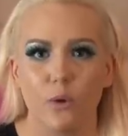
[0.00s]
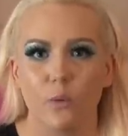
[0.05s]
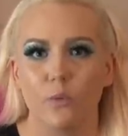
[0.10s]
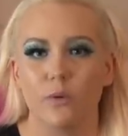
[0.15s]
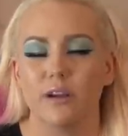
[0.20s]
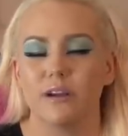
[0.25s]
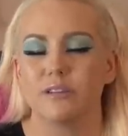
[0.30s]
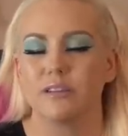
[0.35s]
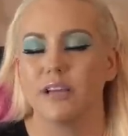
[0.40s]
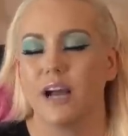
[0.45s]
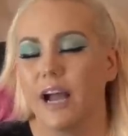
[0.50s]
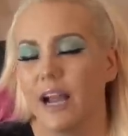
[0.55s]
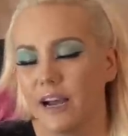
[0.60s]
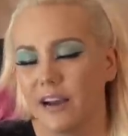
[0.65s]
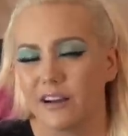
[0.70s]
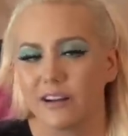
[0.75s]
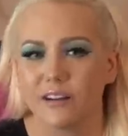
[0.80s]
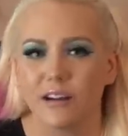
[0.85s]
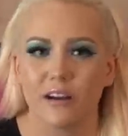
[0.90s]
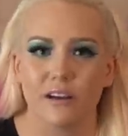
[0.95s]
We are
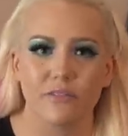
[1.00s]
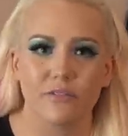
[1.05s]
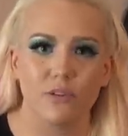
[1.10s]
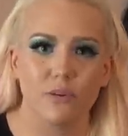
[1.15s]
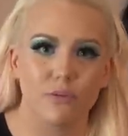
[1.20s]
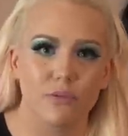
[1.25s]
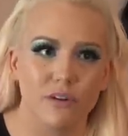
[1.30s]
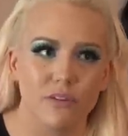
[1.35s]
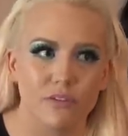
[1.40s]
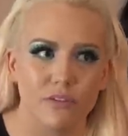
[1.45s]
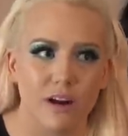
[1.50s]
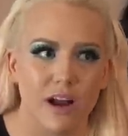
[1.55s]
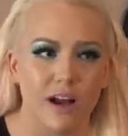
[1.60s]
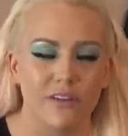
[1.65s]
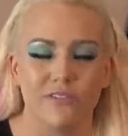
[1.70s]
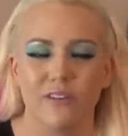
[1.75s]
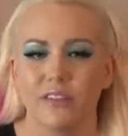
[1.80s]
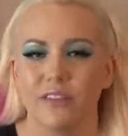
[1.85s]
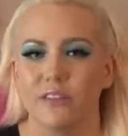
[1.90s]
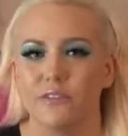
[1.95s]
tired of the
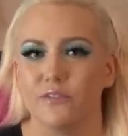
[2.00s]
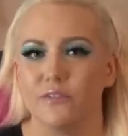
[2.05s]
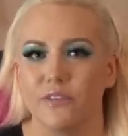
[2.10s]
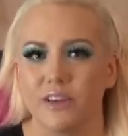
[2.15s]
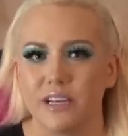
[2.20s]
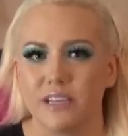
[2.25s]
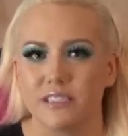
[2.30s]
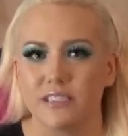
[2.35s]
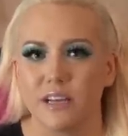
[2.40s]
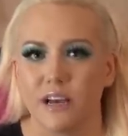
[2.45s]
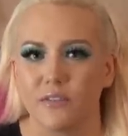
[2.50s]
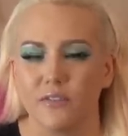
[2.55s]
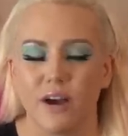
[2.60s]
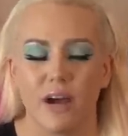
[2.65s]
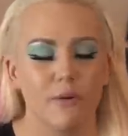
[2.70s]
riffraff and the fake stuff.